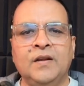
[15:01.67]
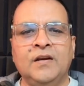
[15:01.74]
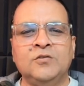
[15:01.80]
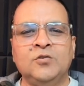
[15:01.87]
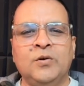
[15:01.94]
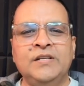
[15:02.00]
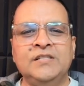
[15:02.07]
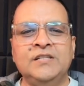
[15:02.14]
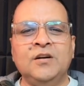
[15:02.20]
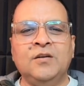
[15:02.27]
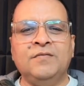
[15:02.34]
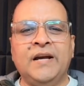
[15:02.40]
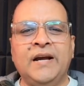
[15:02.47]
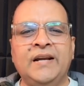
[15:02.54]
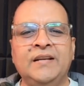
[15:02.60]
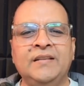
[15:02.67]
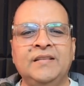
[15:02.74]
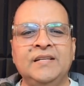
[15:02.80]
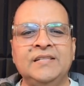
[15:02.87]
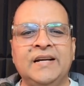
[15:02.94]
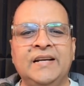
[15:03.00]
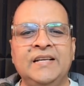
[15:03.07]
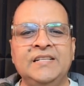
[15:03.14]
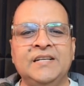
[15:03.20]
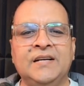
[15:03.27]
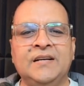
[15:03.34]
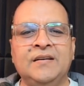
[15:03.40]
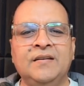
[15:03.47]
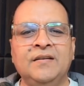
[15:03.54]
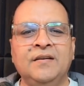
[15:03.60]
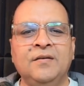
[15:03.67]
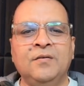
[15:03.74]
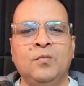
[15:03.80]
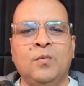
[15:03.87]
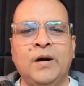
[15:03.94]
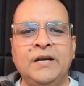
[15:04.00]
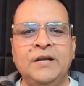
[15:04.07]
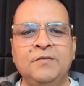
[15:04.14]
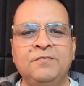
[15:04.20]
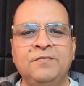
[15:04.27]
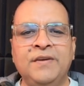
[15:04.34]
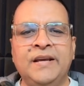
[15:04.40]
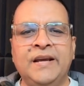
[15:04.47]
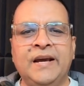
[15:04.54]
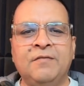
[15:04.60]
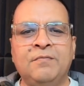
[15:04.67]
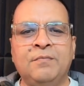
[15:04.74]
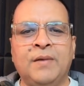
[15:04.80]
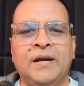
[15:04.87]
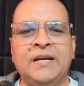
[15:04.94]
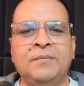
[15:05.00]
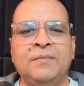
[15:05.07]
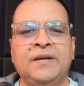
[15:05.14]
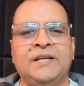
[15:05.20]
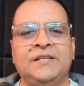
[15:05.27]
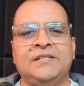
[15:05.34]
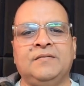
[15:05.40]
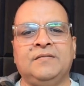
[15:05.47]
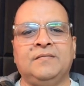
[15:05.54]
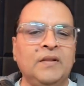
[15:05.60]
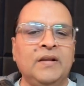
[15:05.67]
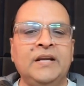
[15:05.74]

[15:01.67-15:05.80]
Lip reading: So instead of this addition, what if we have multiplication?